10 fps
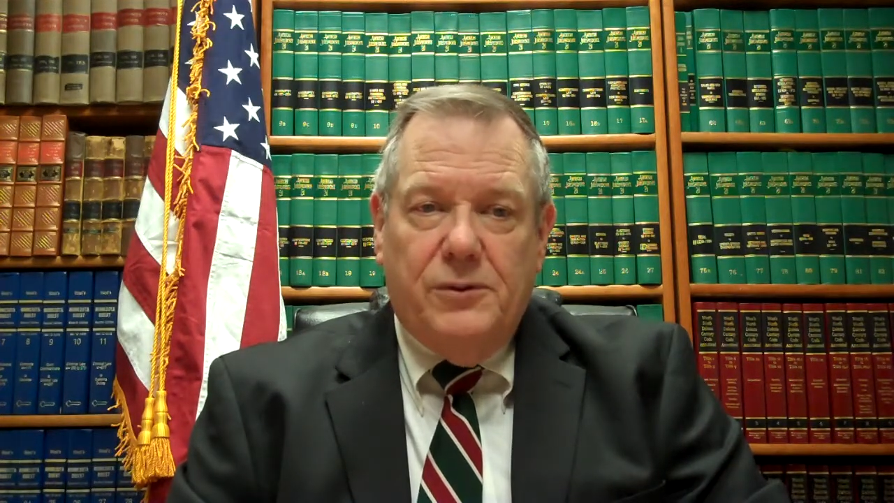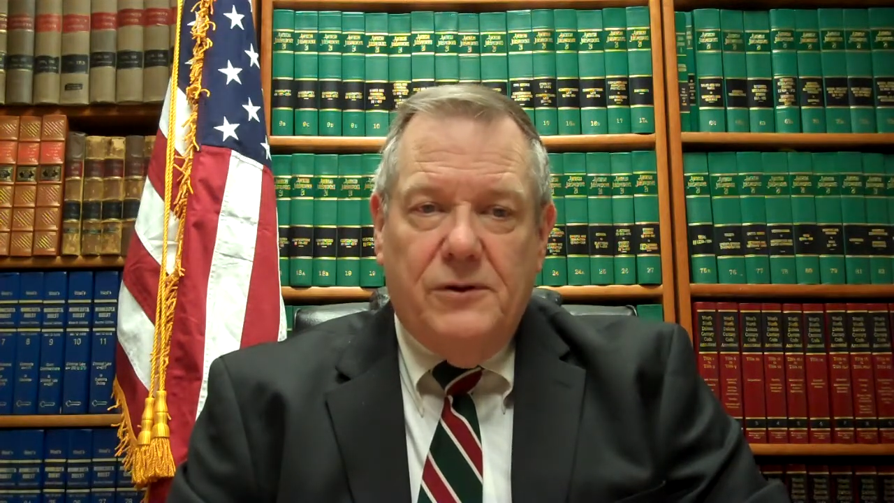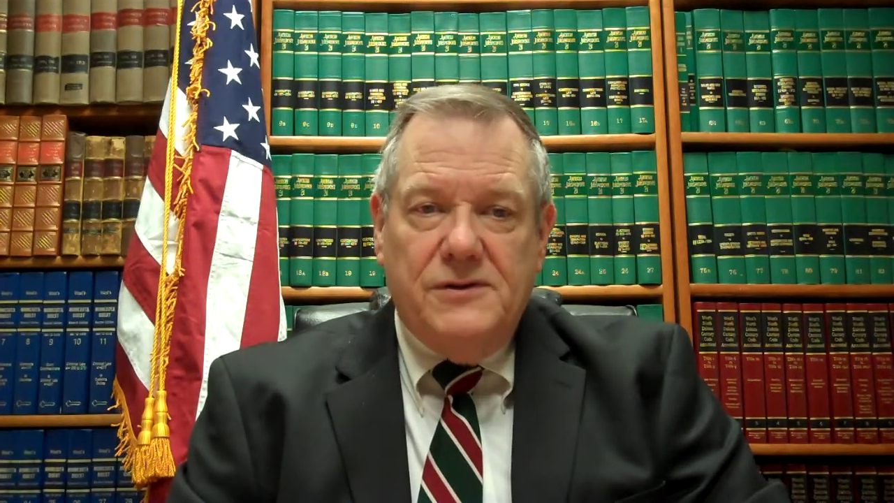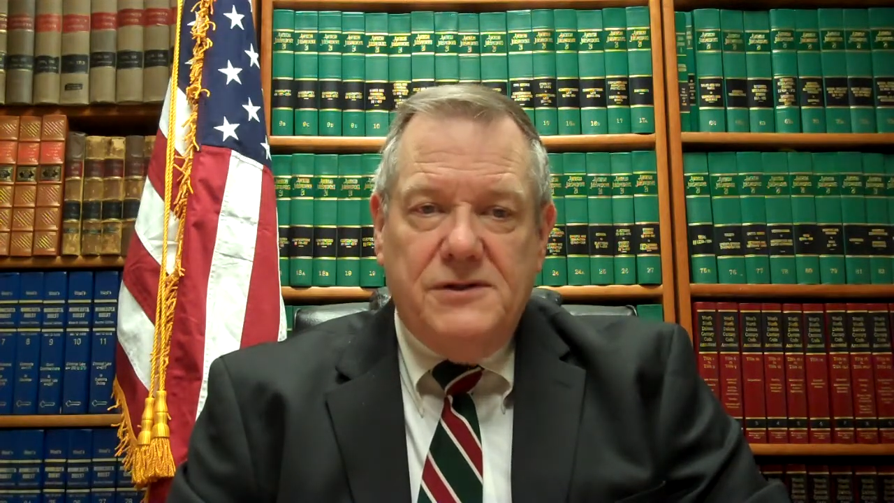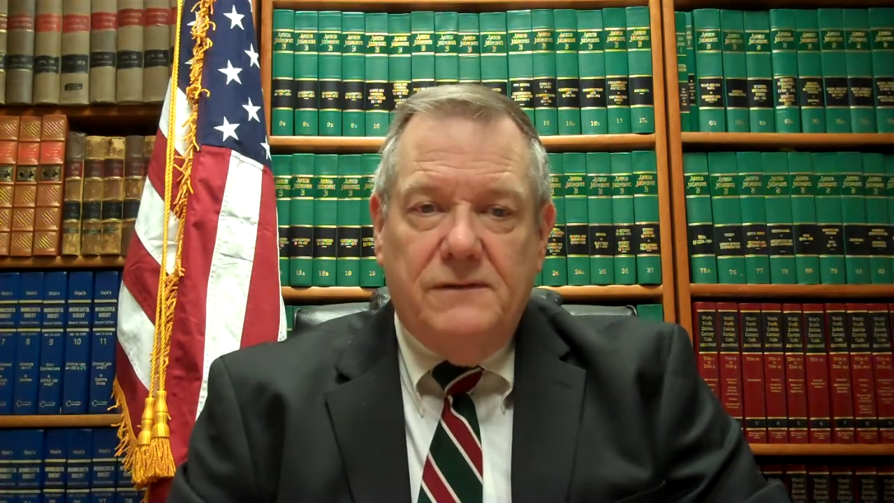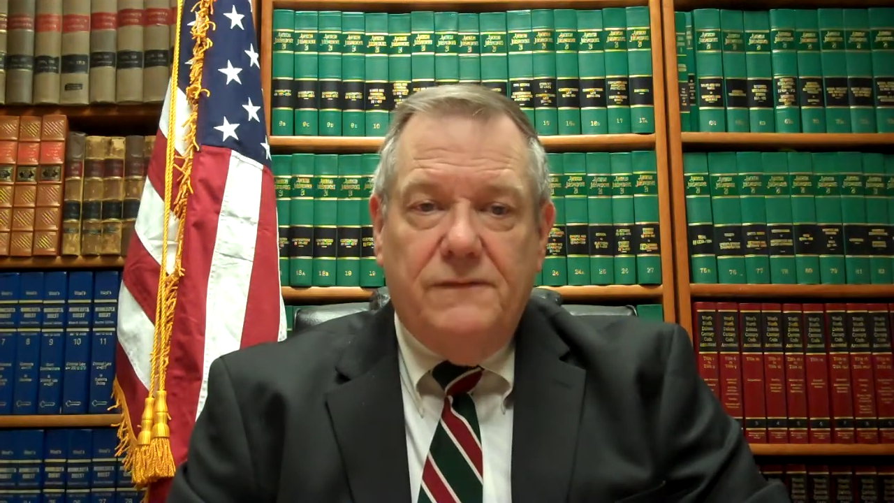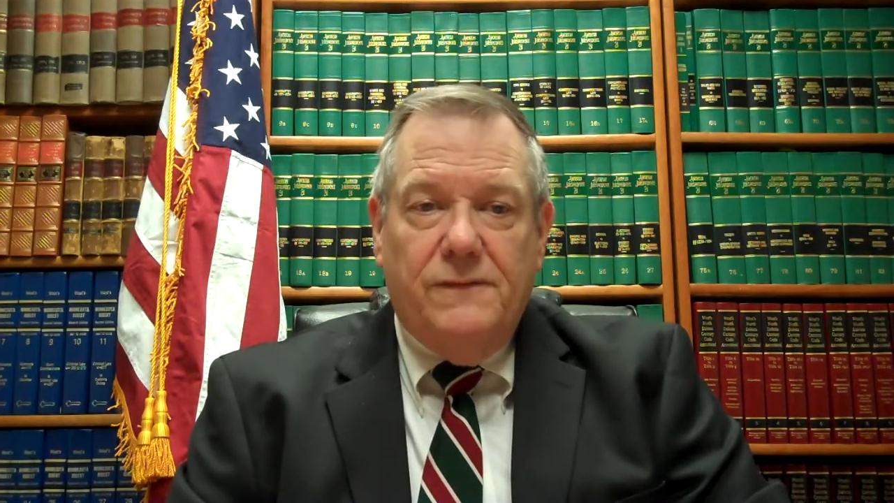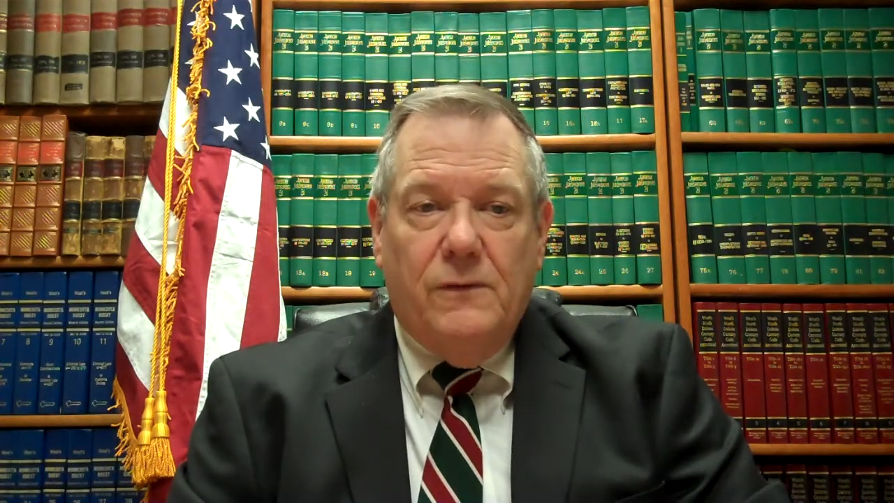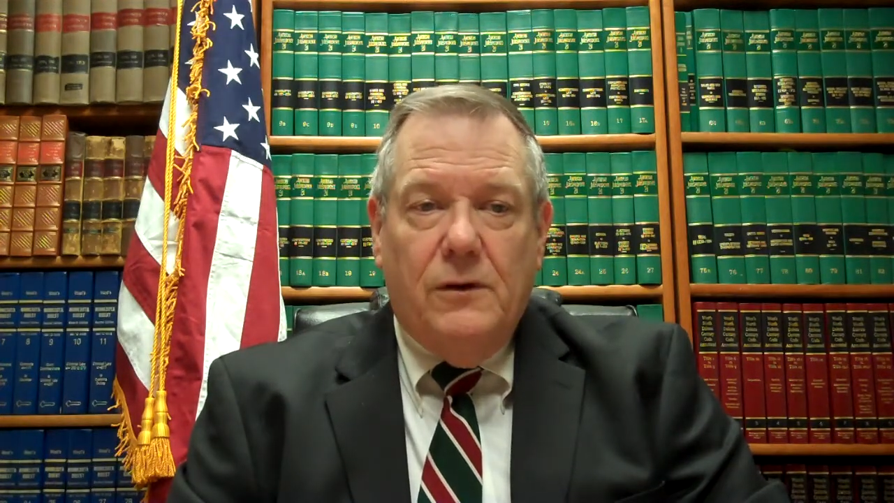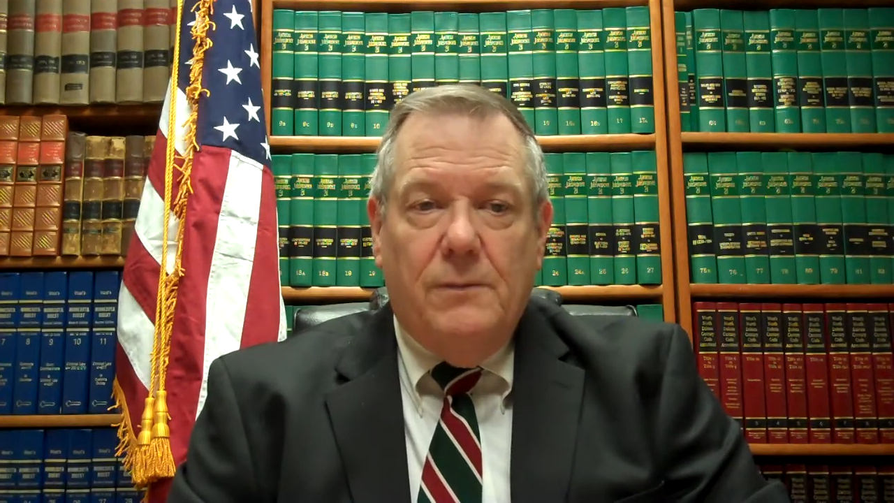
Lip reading: person for